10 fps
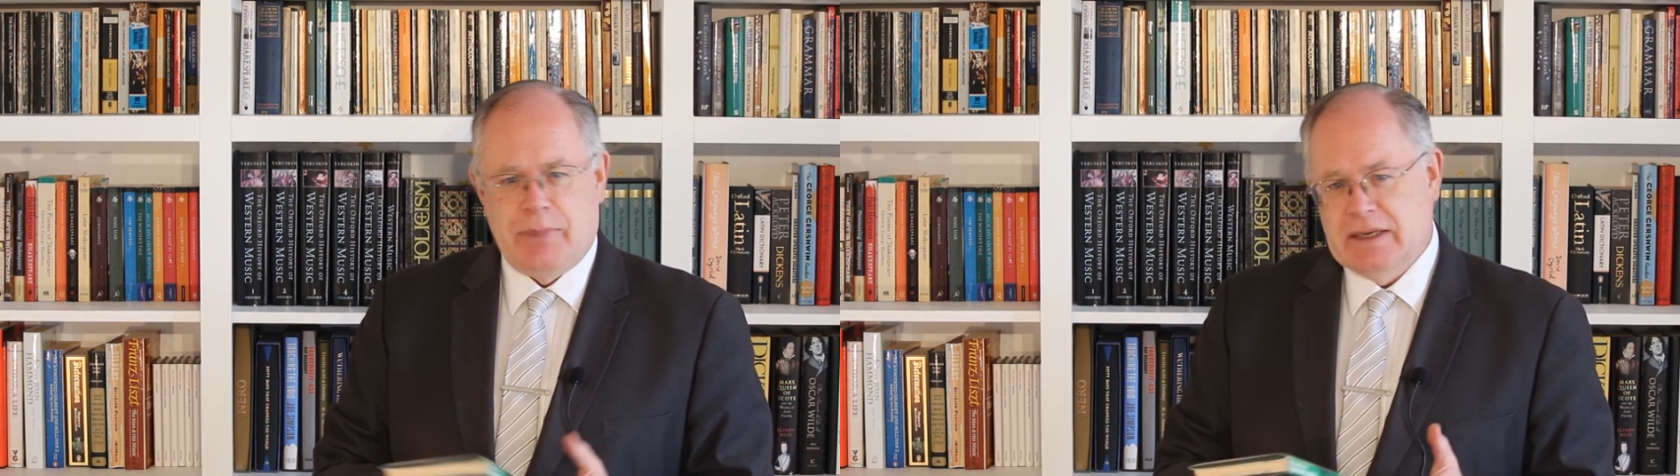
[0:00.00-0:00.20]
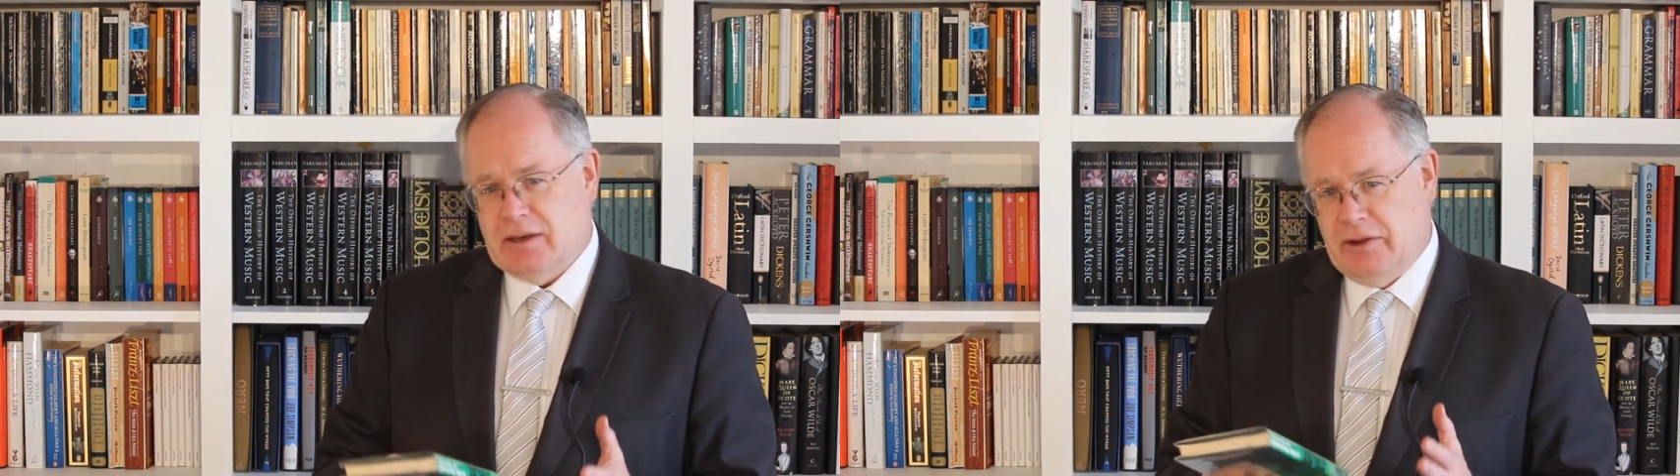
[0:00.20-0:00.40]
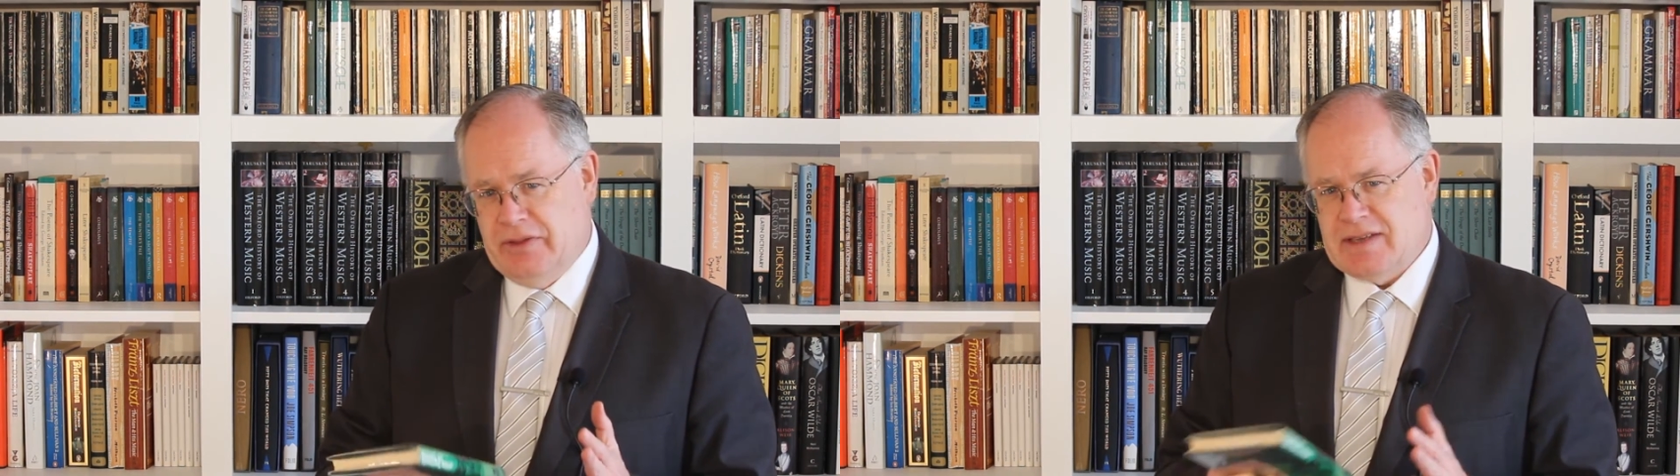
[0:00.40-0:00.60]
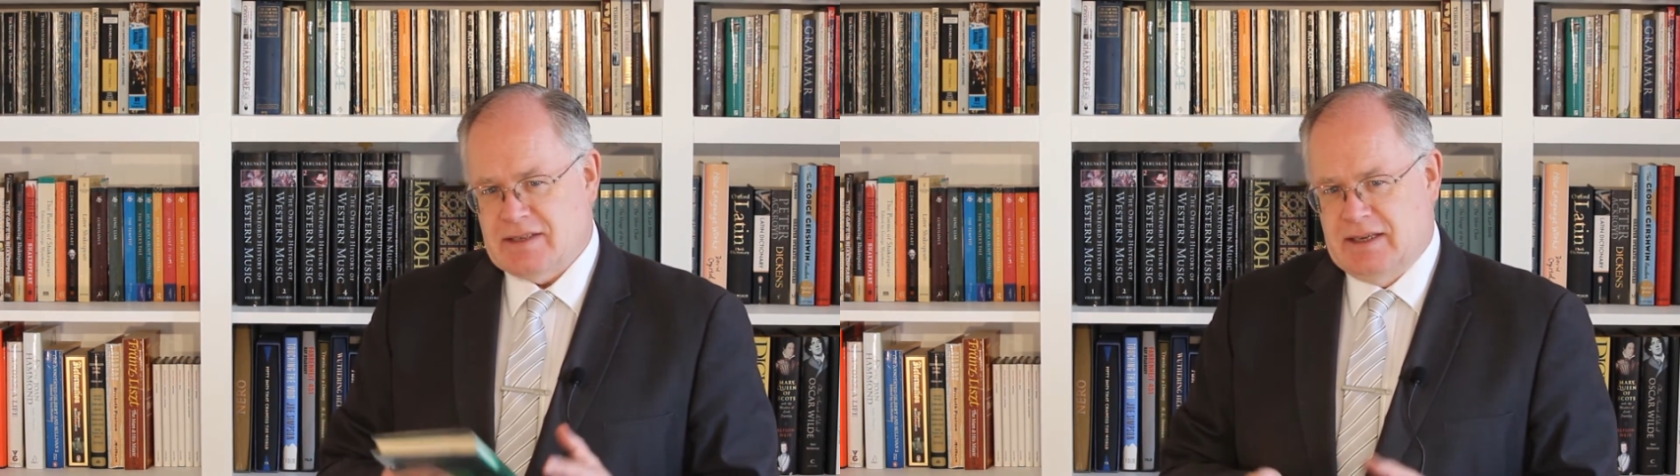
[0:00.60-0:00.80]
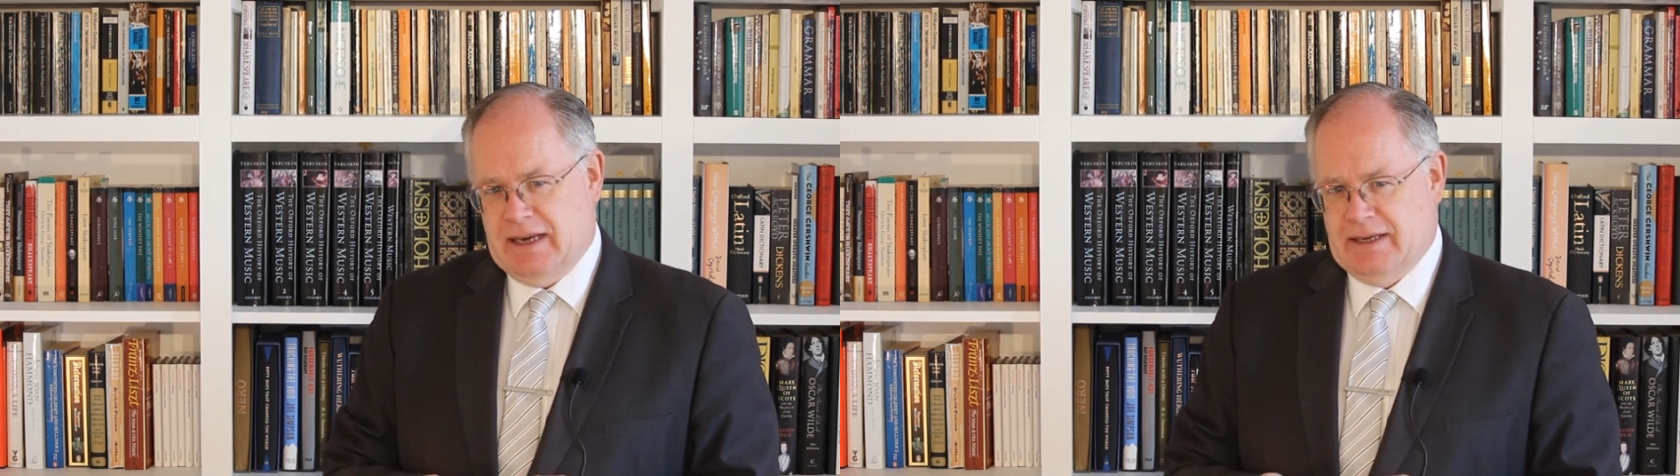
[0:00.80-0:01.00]
but on
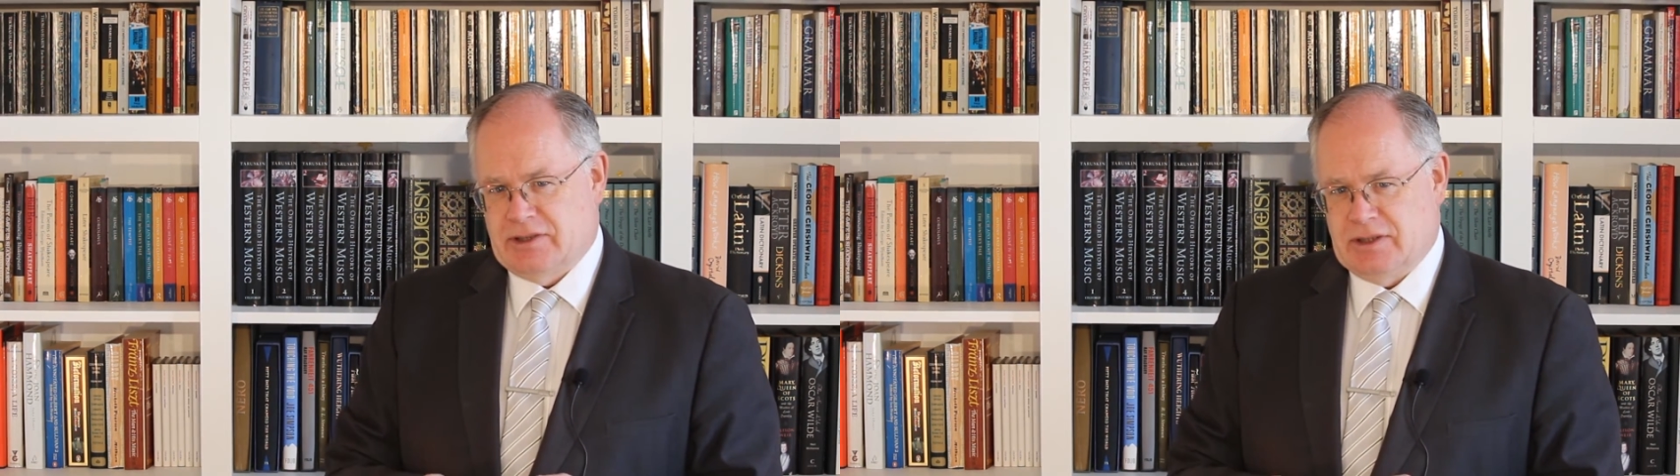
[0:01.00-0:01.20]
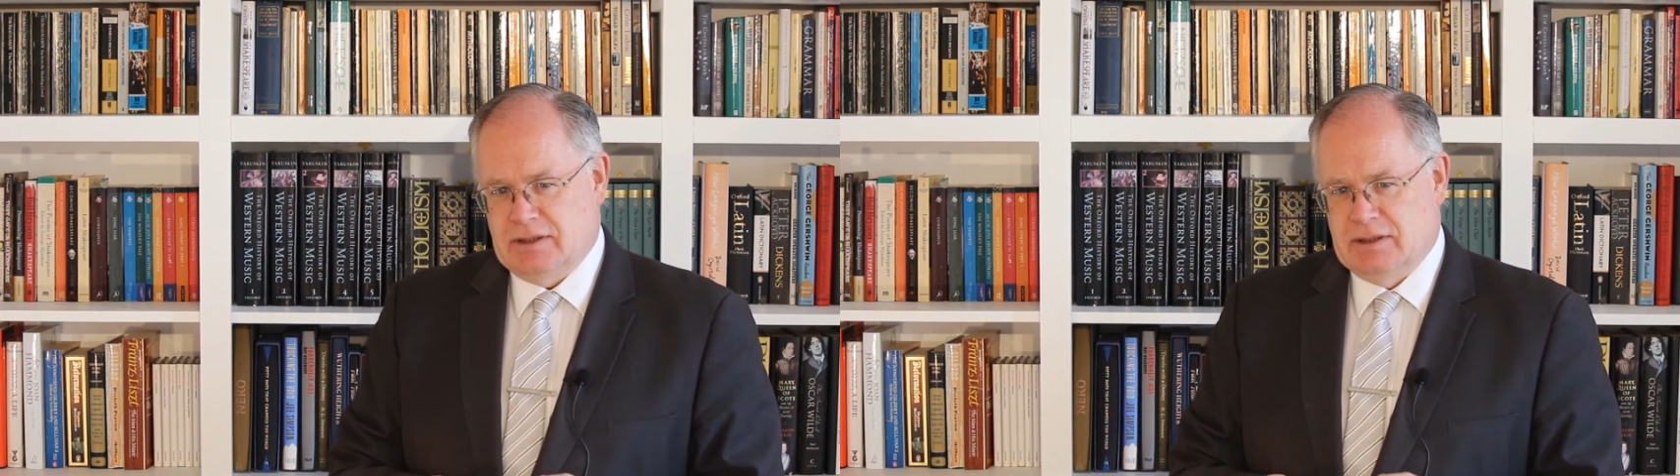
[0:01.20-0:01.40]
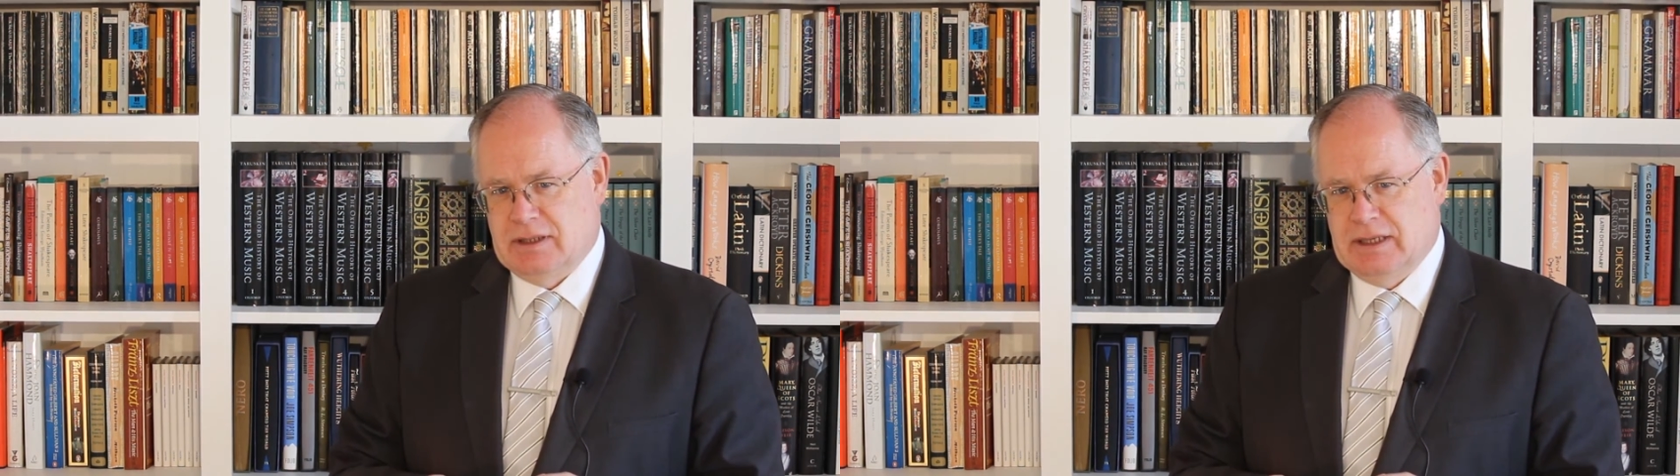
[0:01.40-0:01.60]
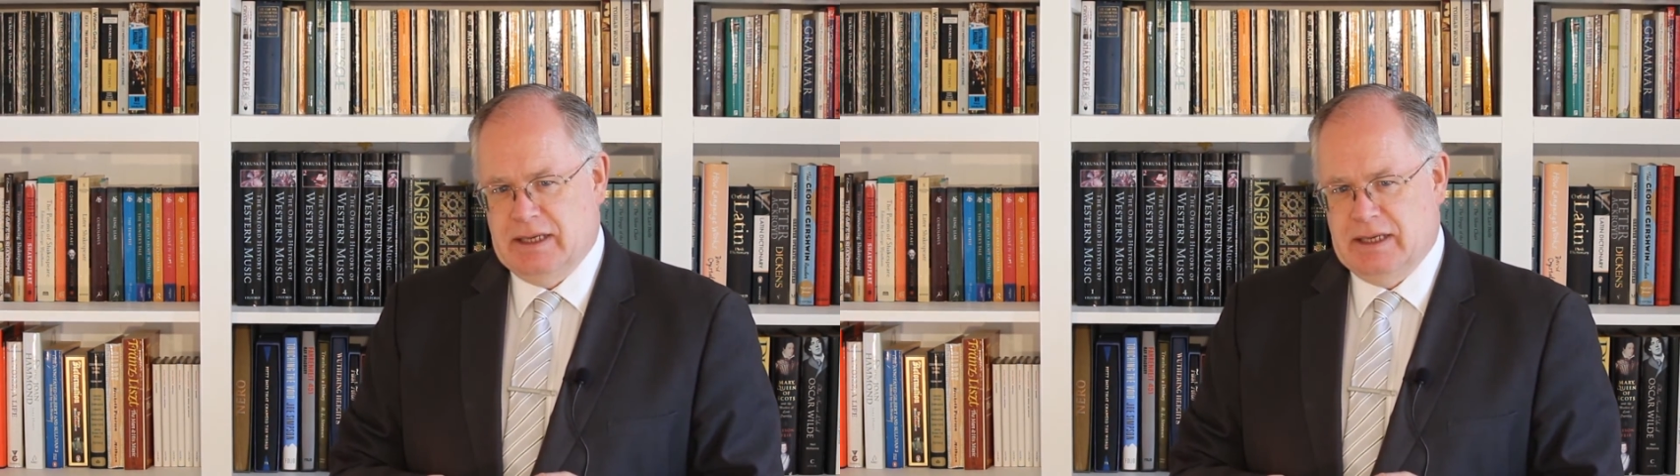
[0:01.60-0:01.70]
this occasion